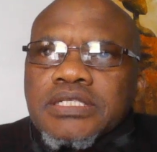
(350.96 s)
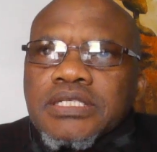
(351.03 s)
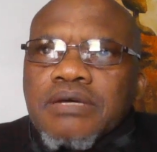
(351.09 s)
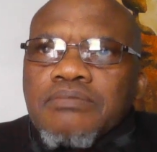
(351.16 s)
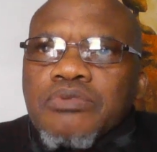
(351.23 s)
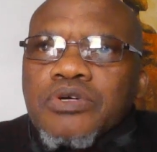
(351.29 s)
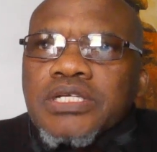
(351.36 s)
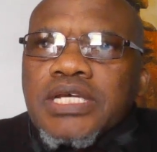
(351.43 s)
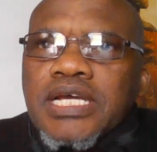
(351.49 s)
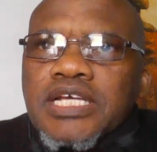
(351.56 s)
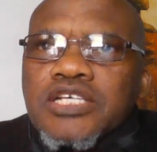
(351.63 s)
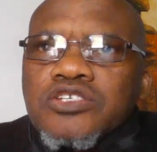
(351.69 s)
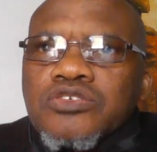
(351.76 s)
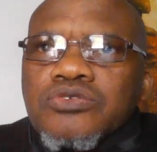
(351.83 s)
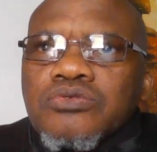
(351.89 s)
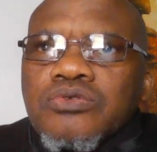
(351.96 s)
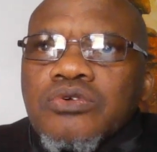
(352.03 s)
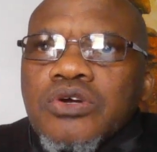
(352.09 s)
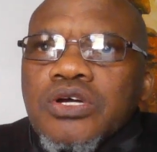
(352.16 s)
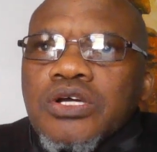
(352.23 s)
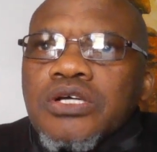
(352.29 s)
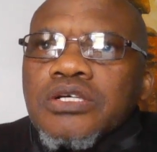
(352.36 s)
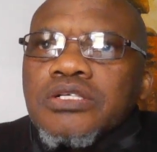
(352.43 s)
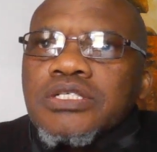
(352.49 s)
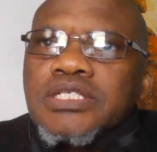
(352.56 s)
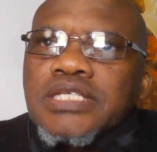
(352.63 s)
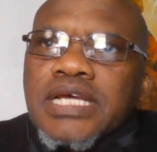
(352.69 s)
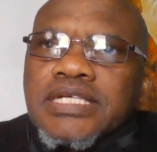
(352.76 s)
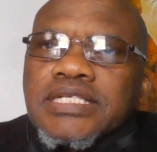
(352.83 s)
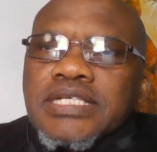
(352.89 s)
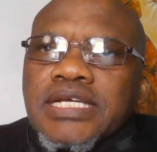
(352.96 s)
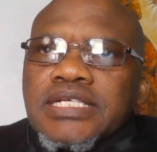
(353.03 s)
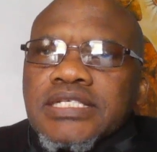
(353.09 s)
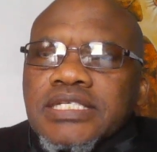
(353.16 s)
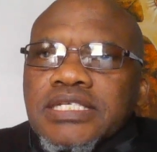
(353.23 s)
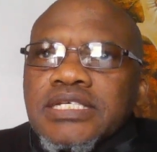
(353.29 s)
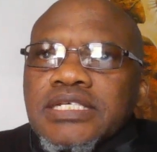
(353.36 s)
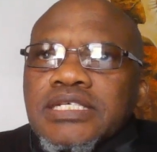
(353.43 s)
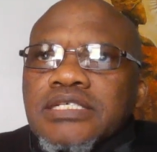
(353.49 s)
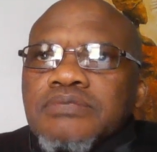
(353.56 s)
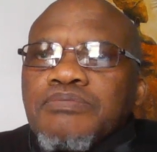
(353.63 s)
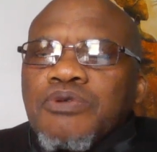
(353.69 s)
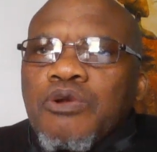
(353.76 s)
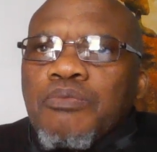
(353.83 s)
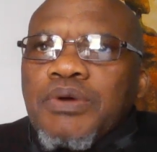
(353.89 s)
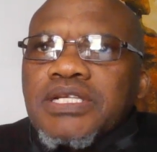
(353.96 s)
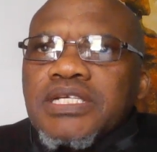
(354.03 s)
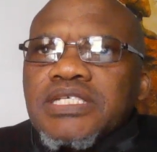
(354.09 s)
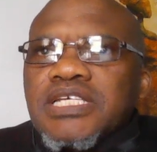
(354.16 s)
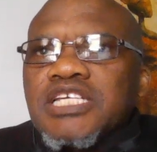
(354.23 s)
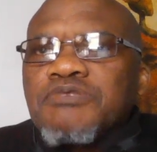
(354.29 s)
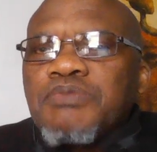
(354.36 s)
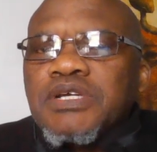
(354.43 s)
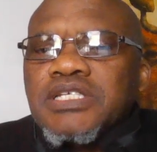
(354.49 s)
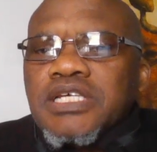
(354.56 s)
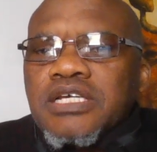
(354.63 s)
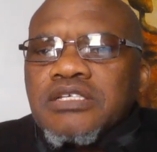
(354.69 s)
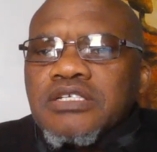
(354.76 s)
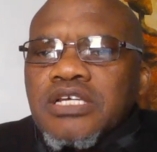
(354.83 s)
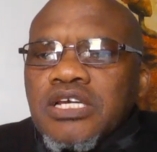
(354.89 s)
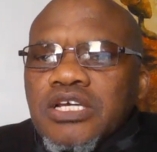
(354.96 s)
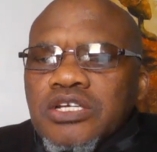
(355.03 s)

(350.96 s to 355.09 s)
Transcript: somebody has to search and seize property suspected